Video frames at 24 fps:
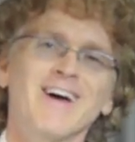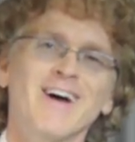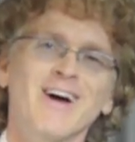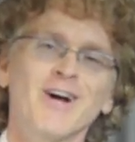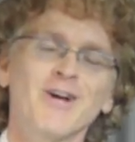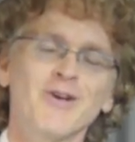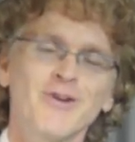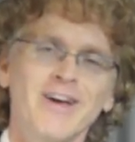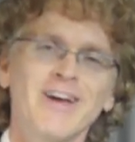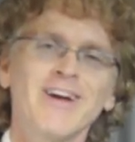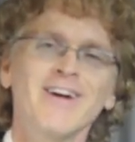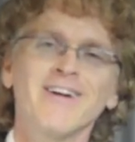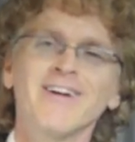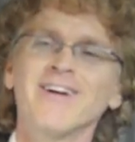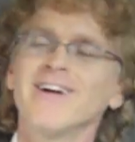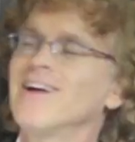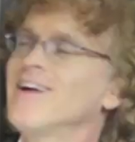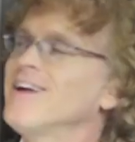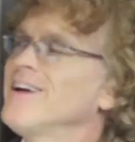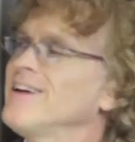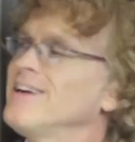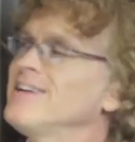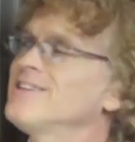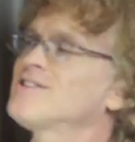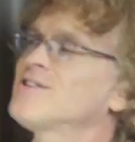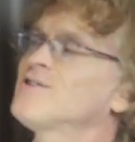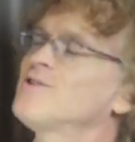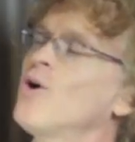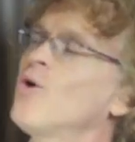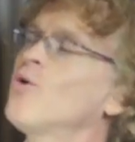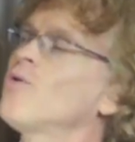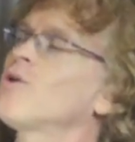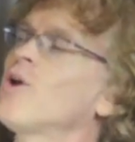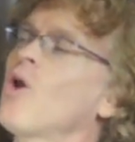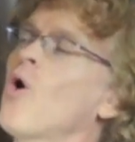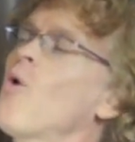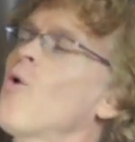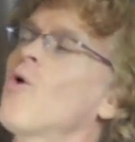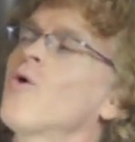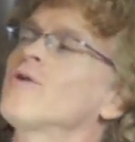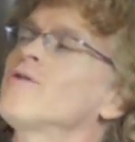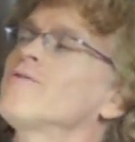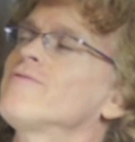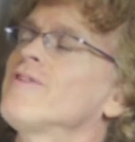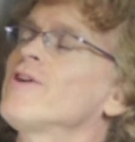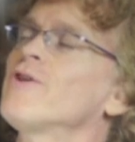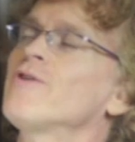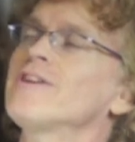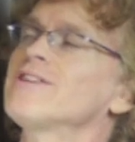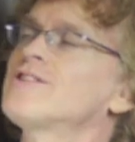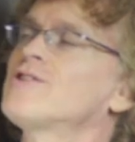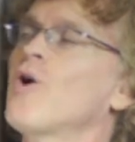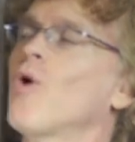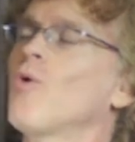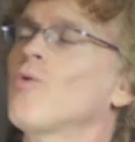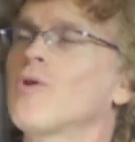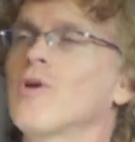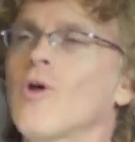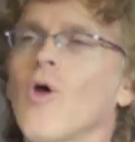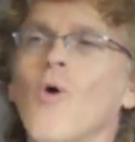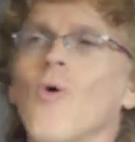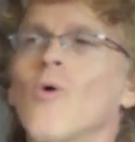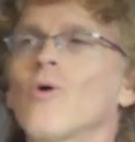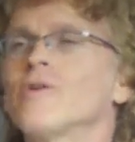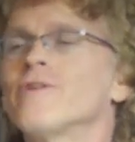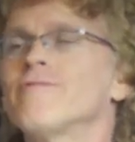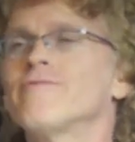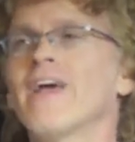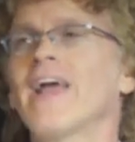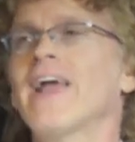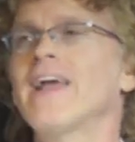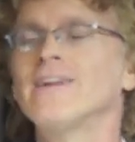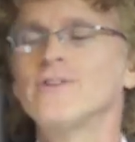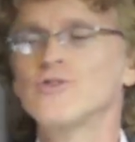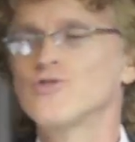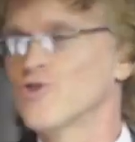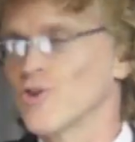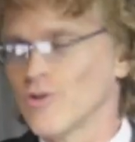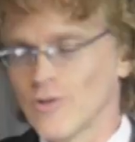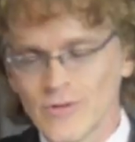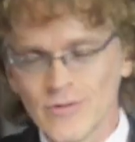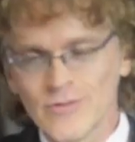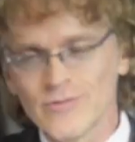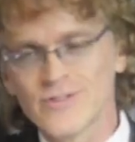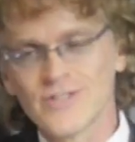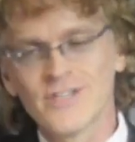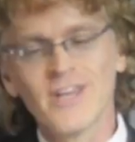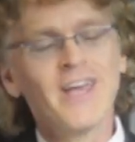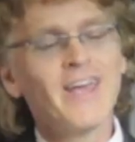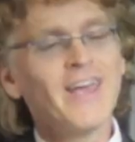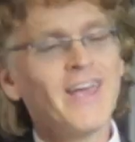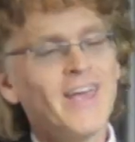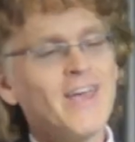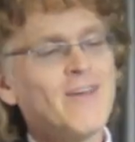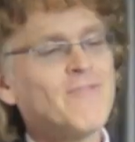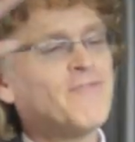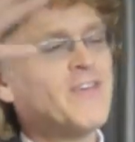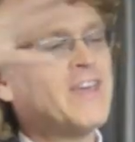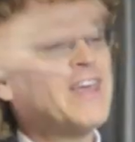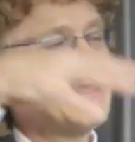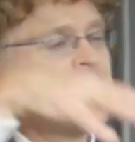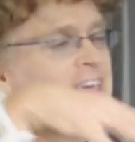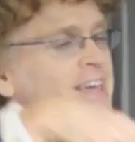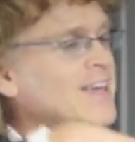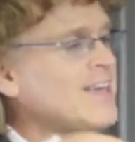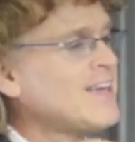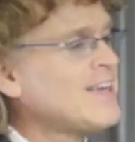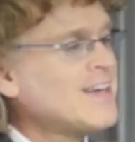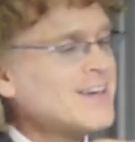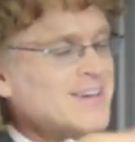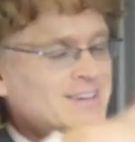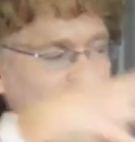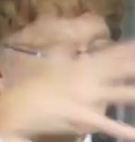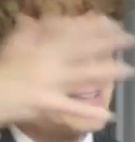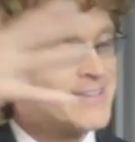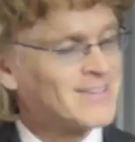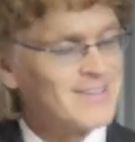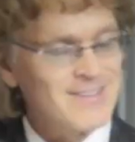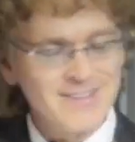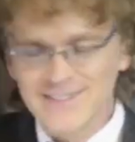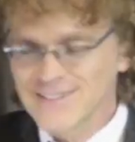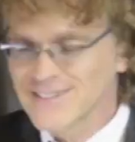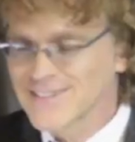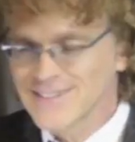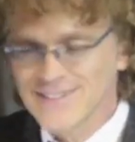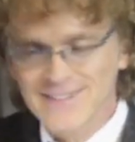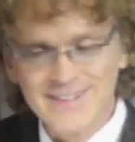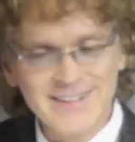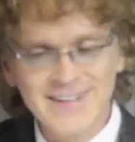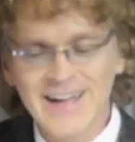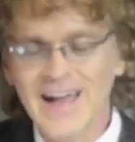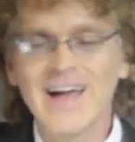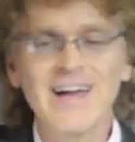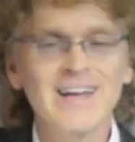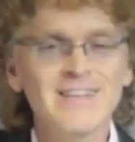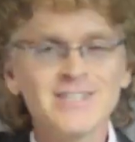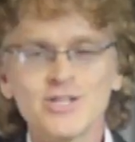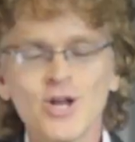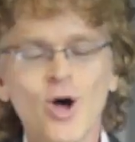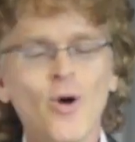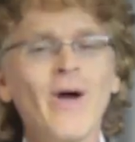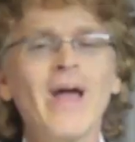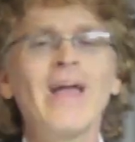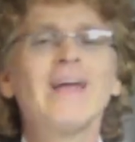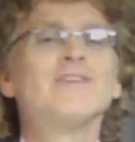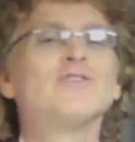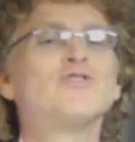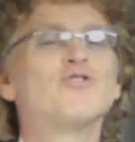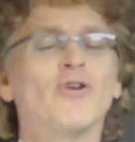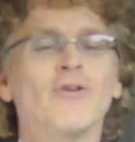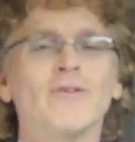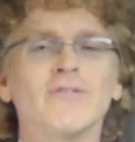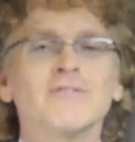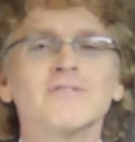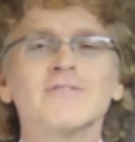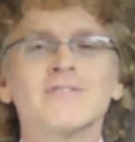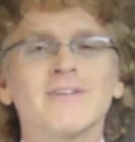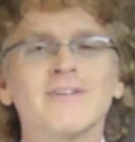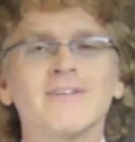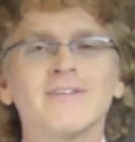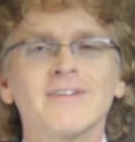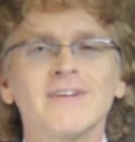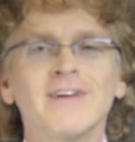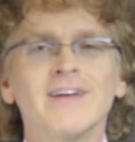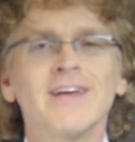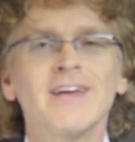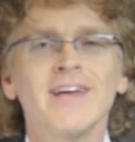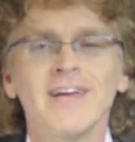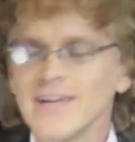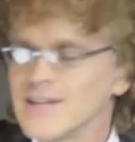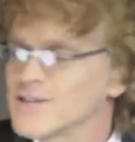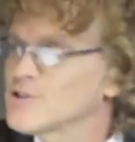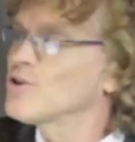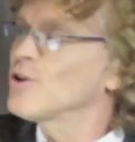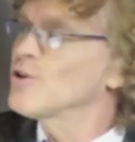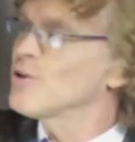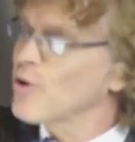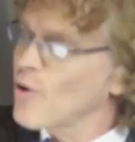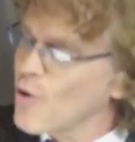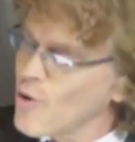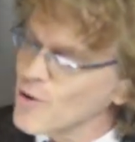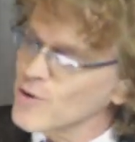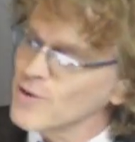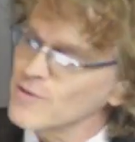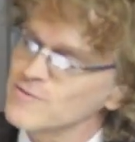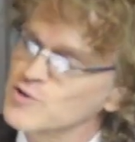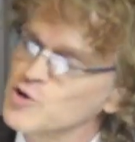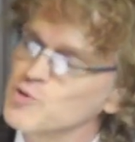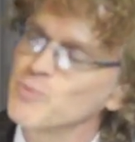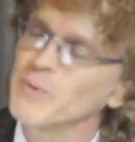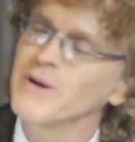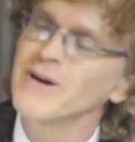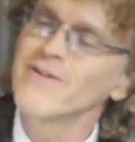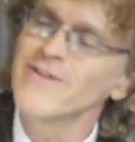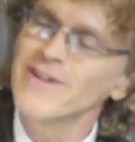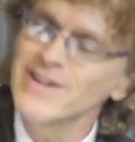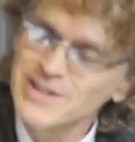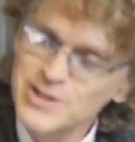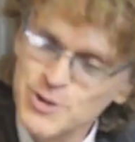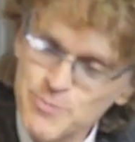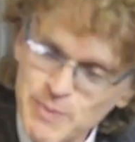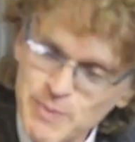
are you here he's no lord of there is no lord of angels if he has no angels he's the lord of spirits